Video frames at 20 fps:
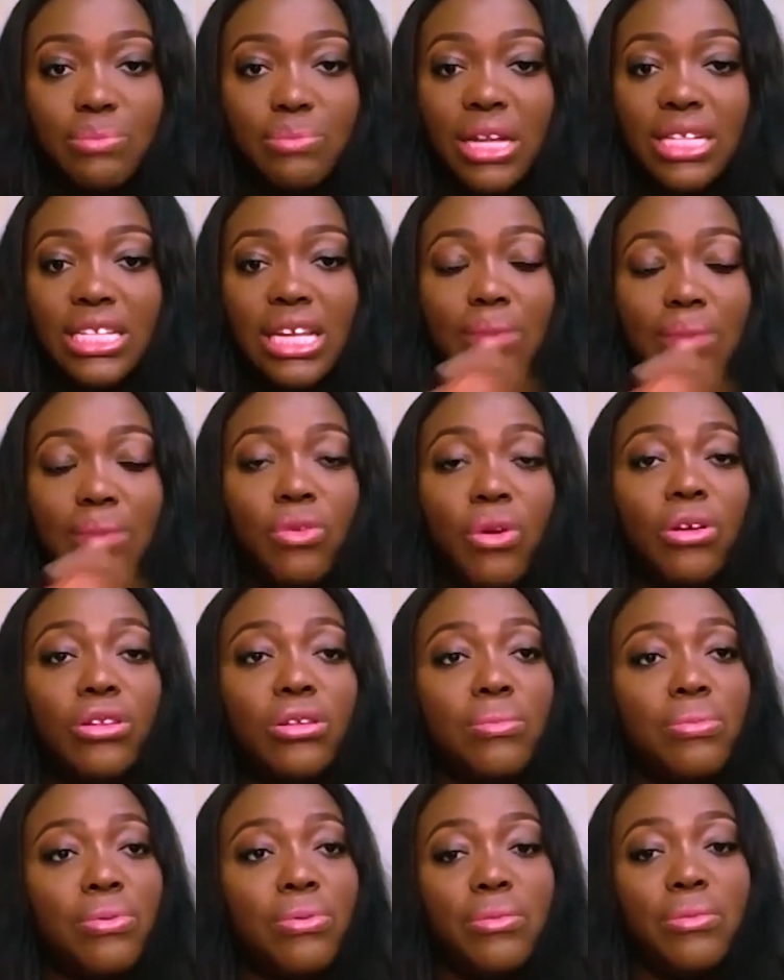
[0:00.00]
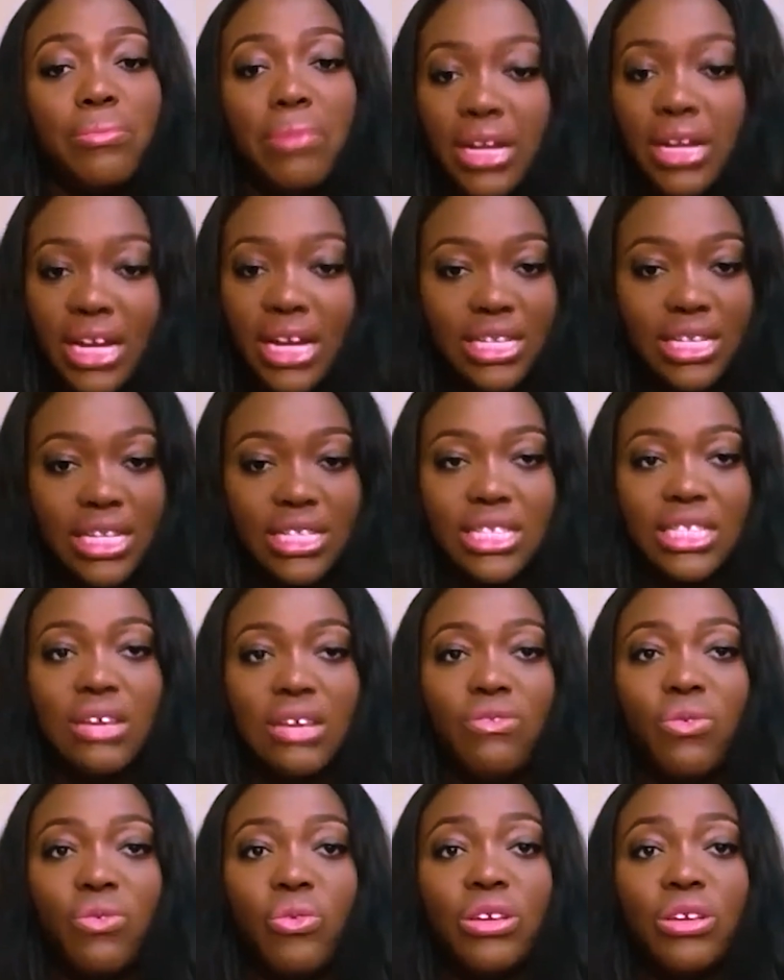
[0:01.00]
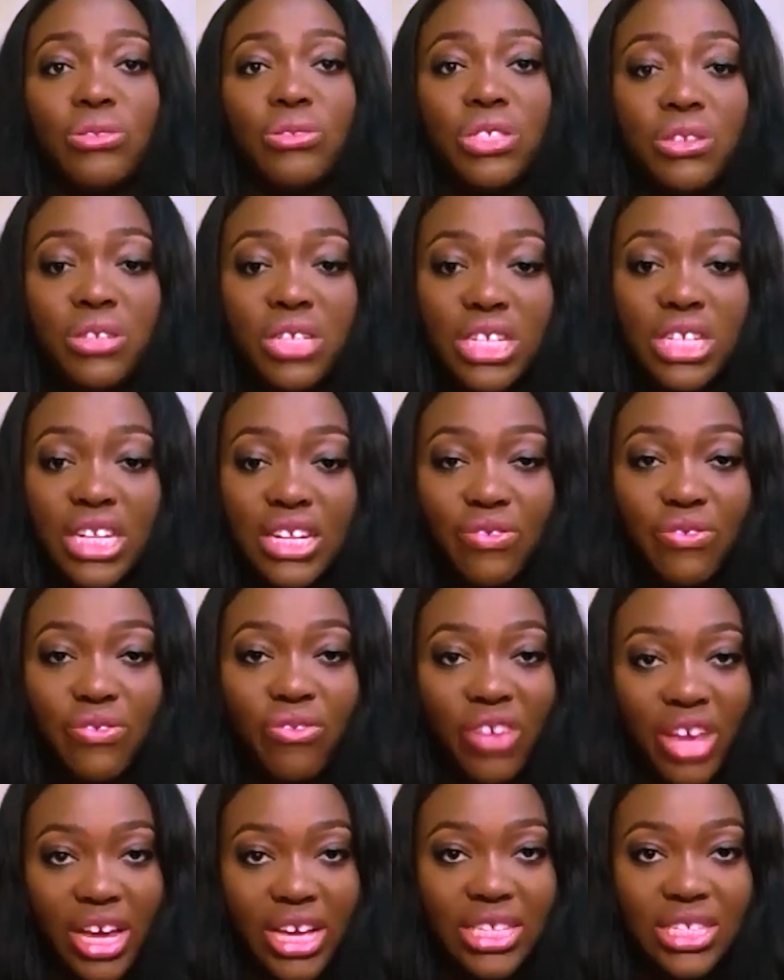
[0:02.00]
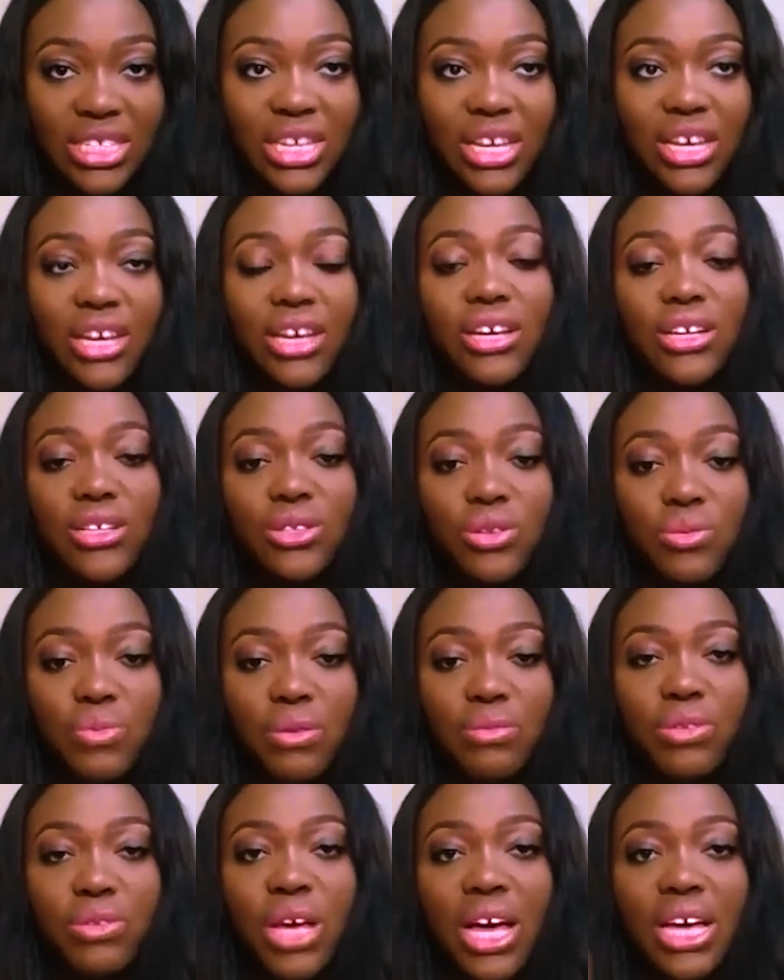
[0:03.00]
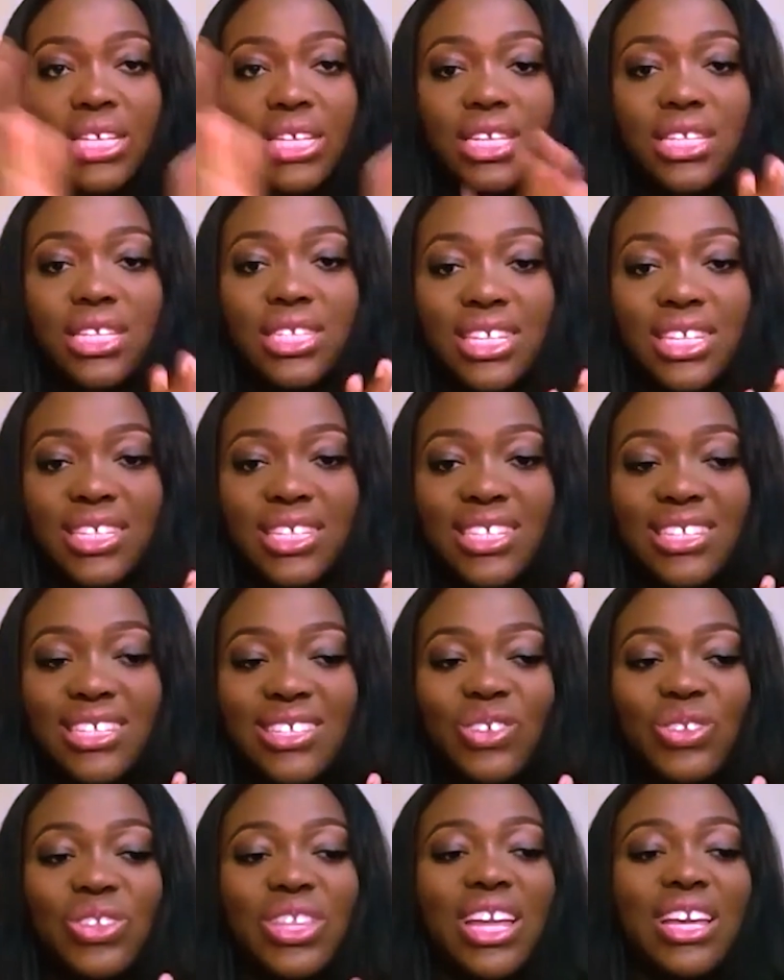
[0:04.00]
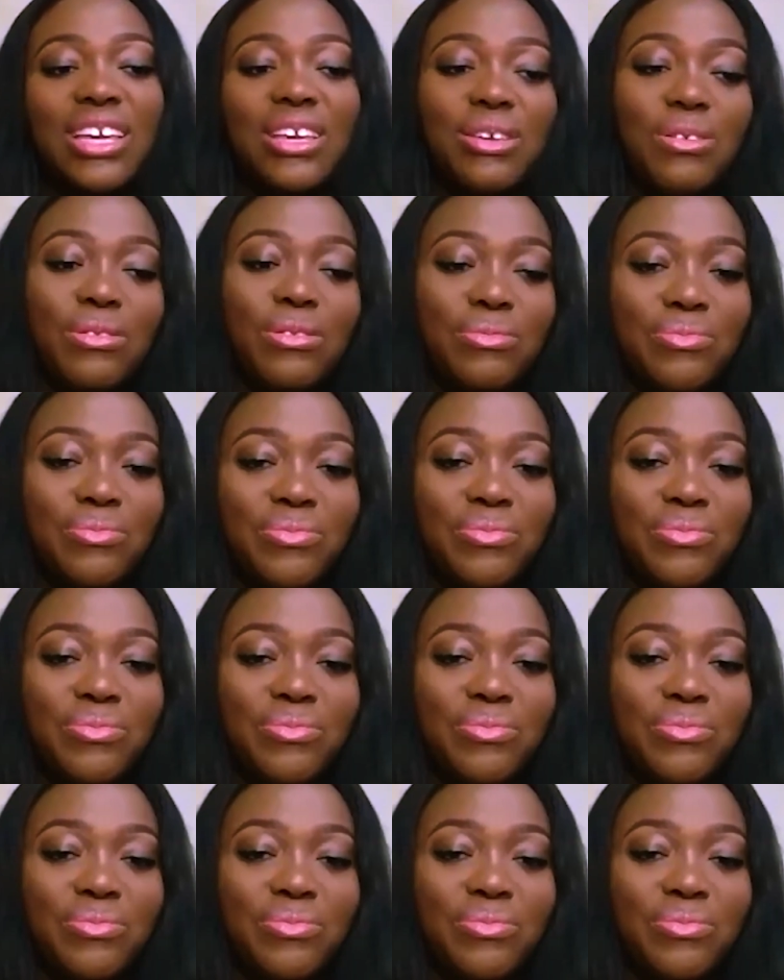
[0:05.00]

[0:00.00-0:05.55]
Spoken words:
By the time all the broadband access is everywhere, you still need a device to be able to access it. Thank you.